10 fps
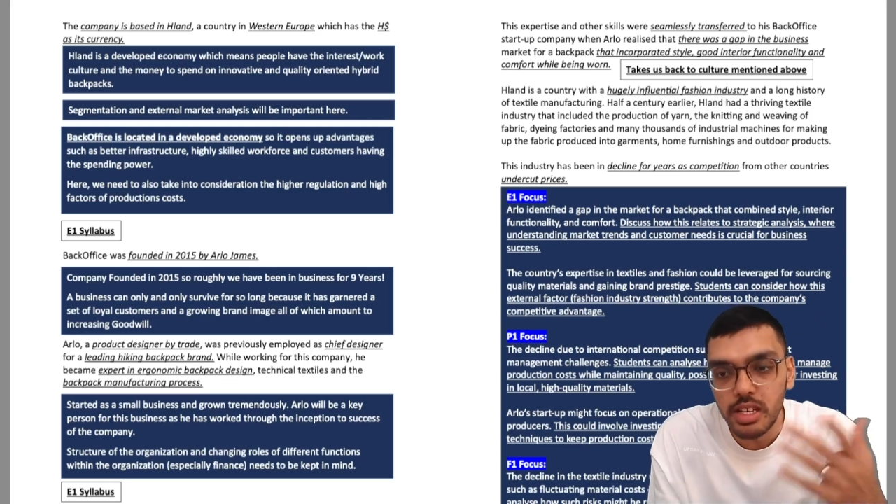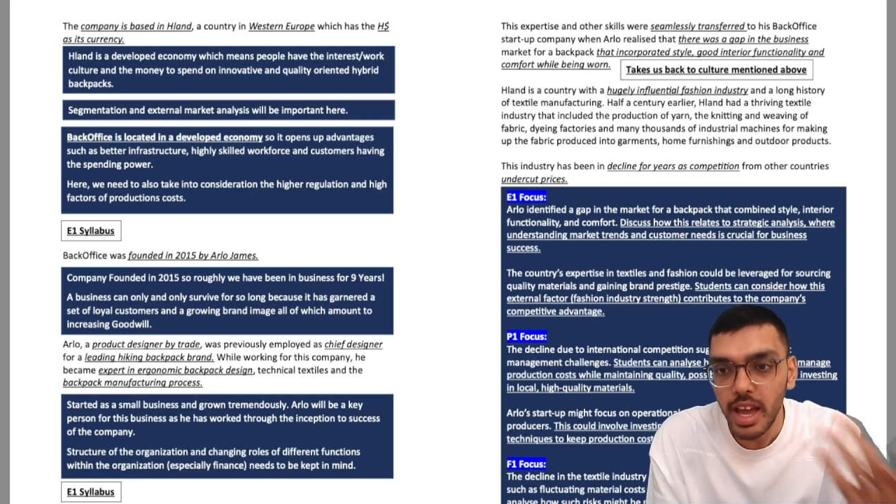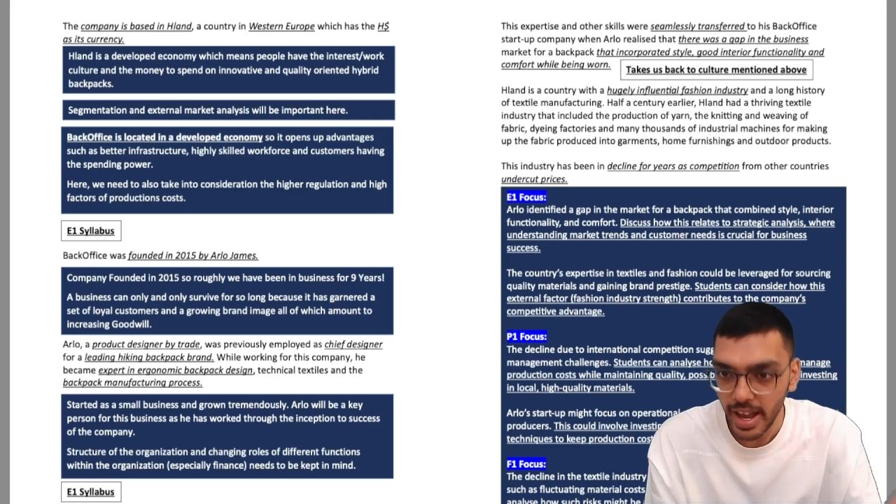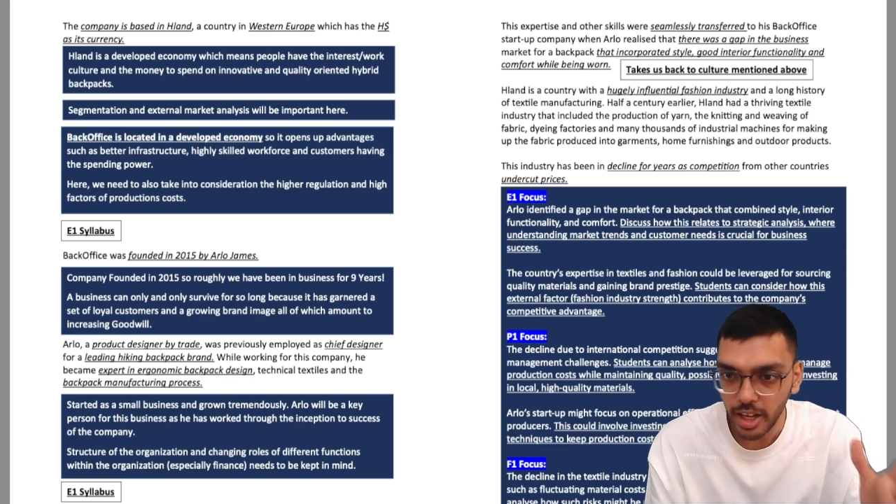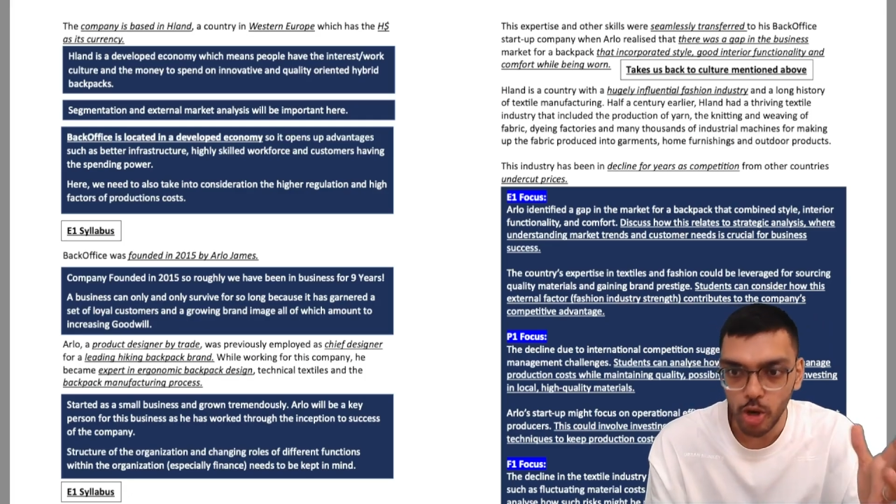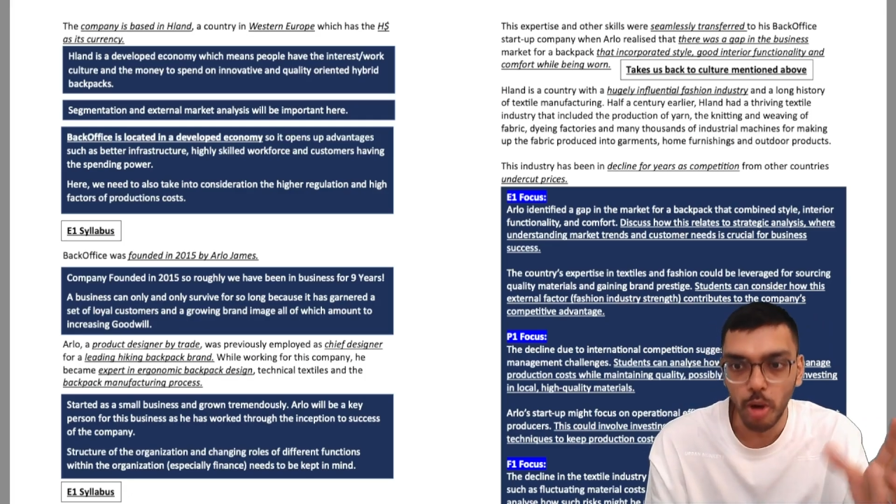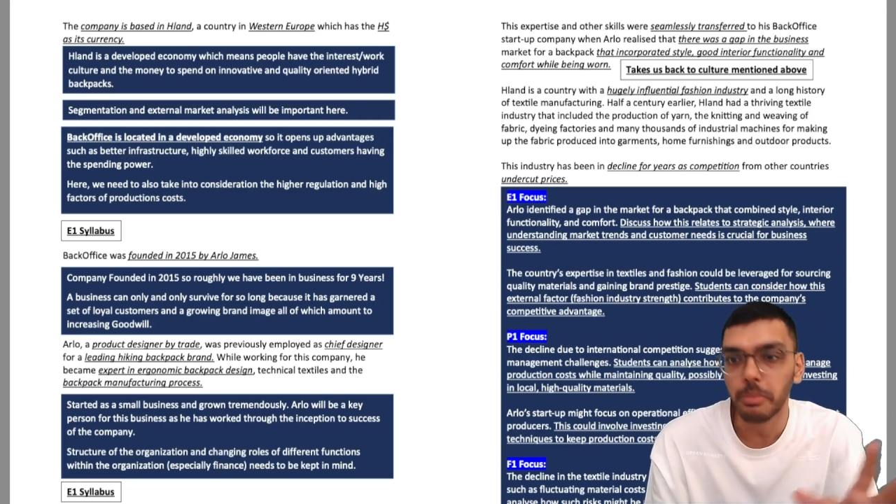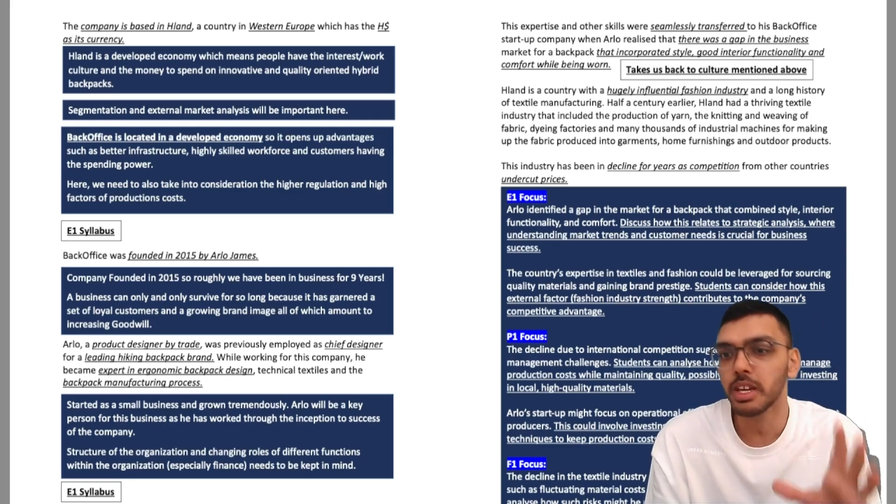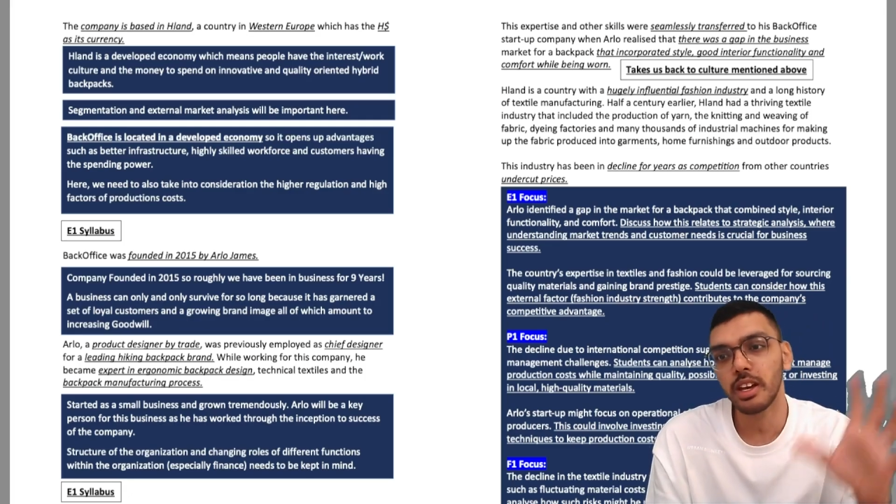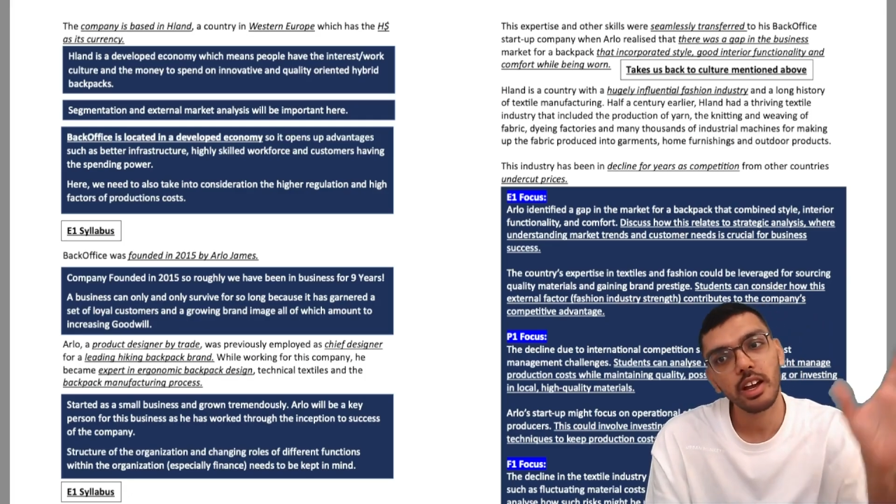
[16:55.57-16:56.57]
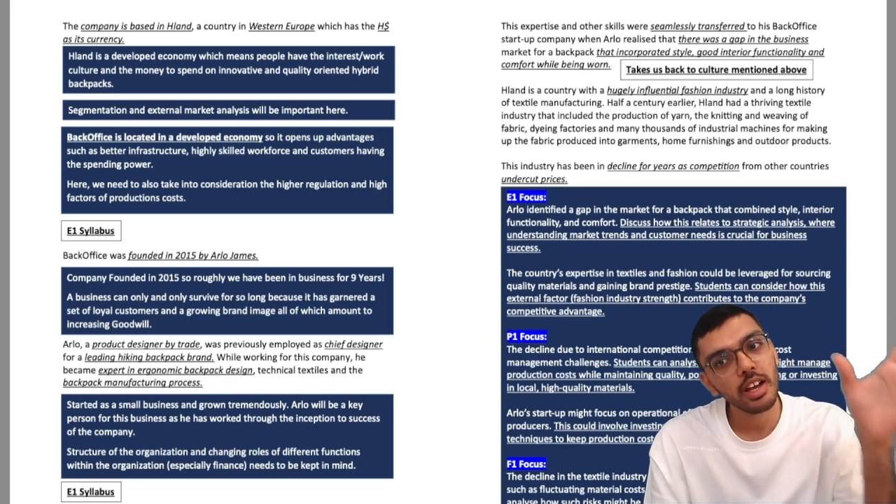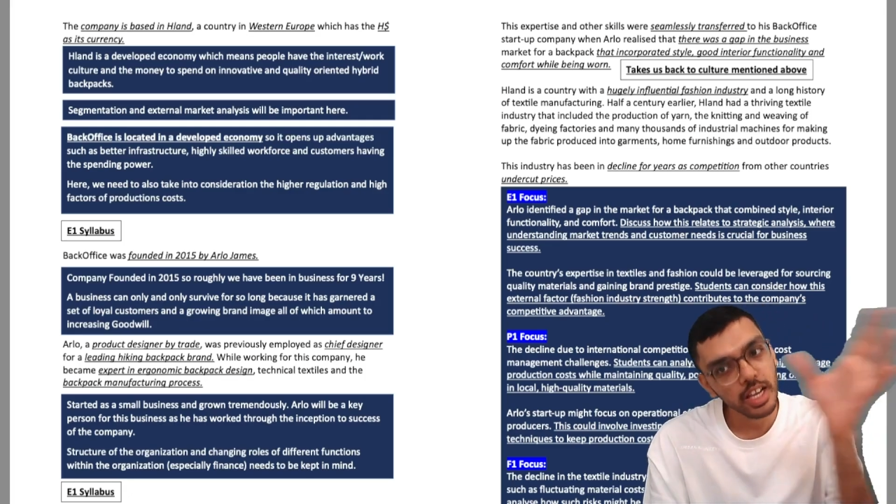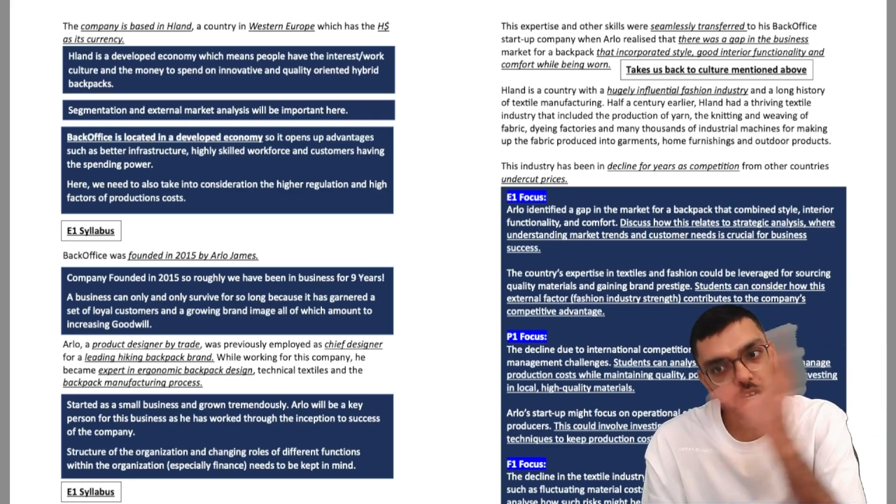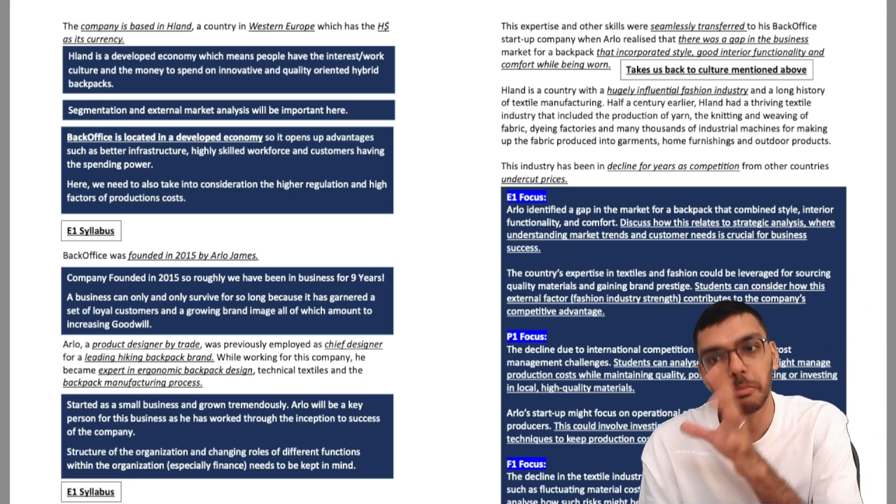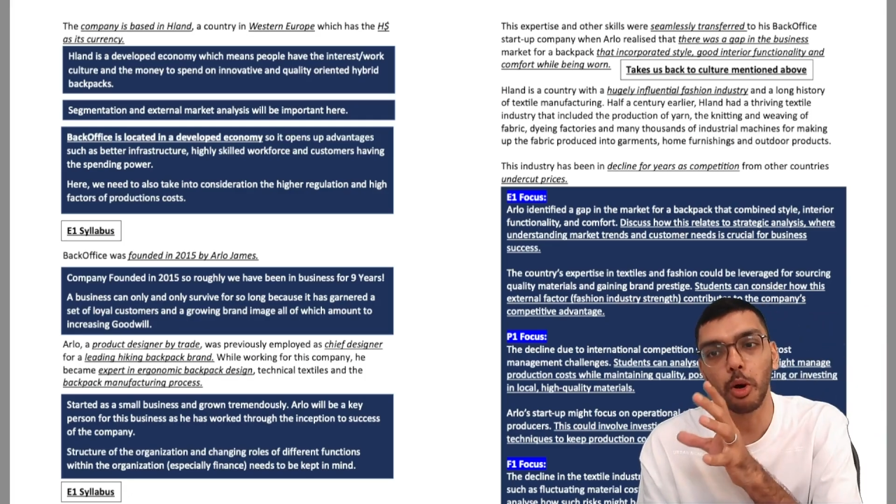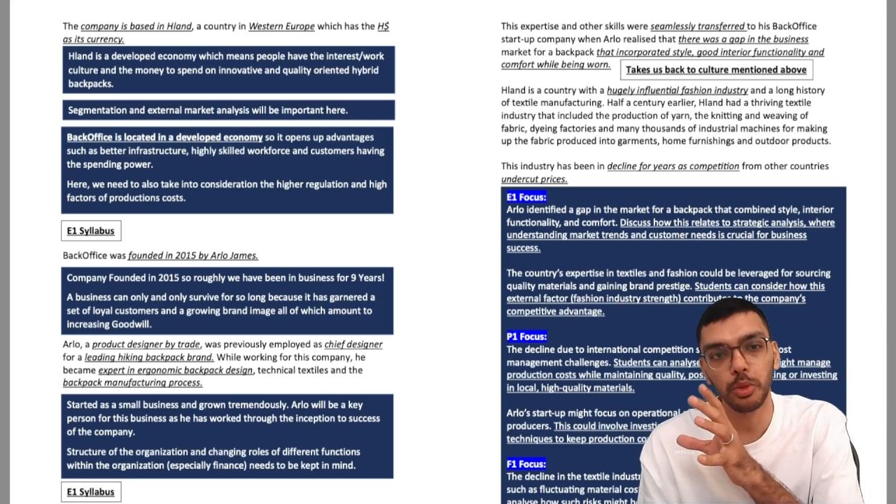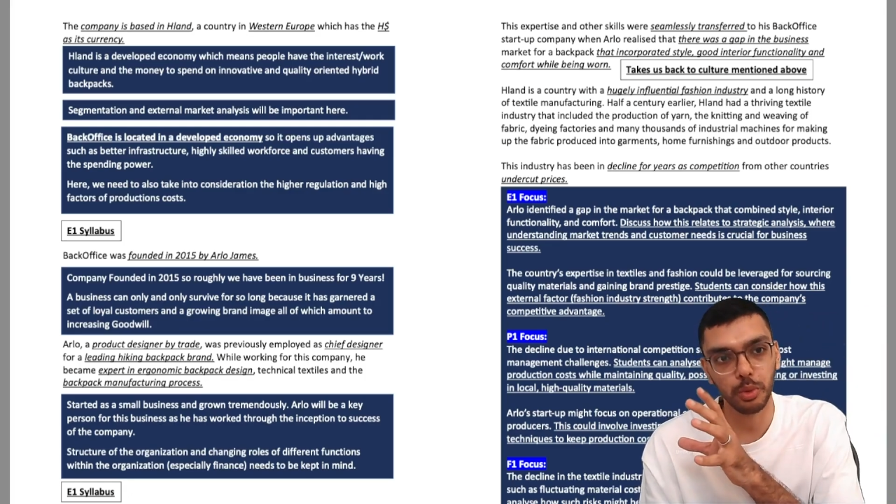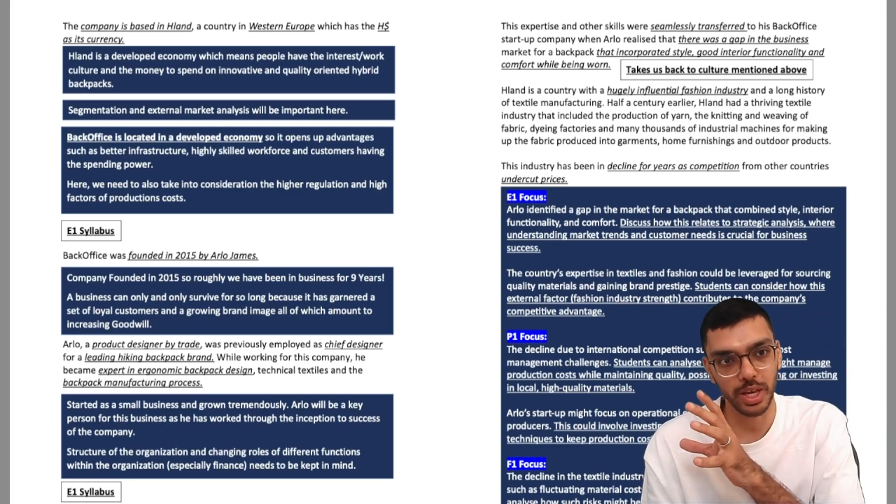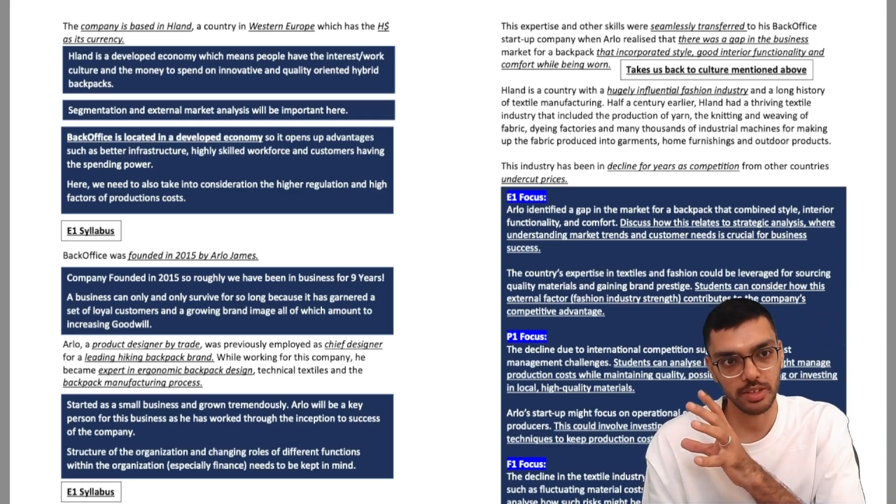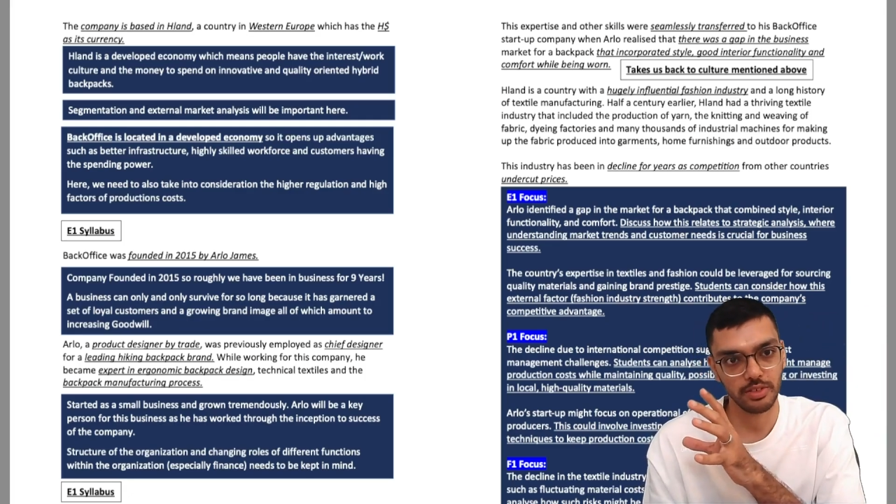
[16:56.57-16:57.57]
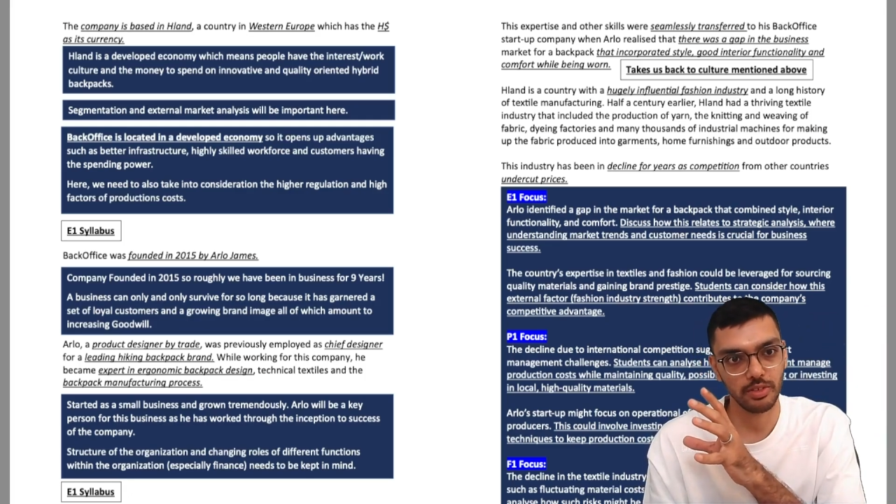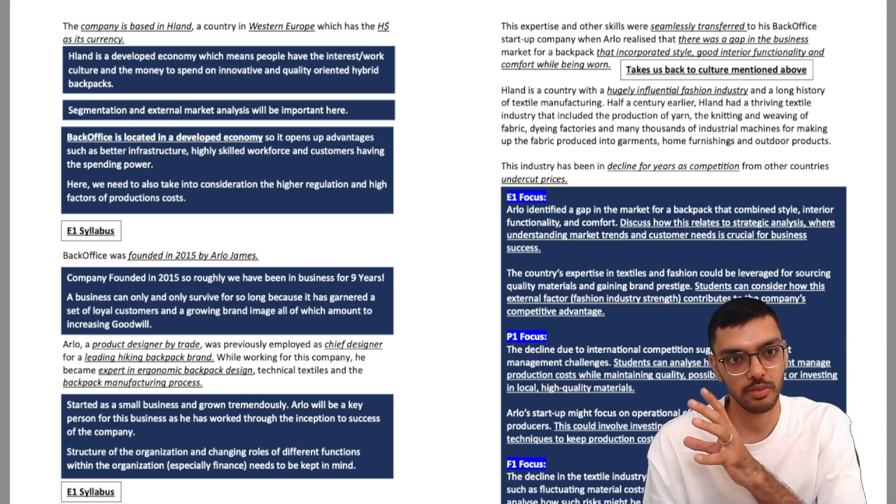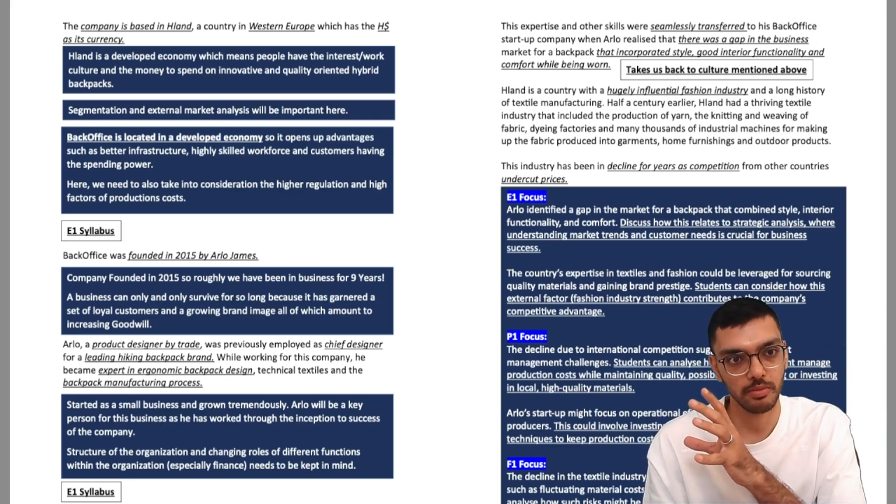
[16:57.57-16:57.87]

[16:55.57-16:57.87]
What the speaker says: economy in both ways.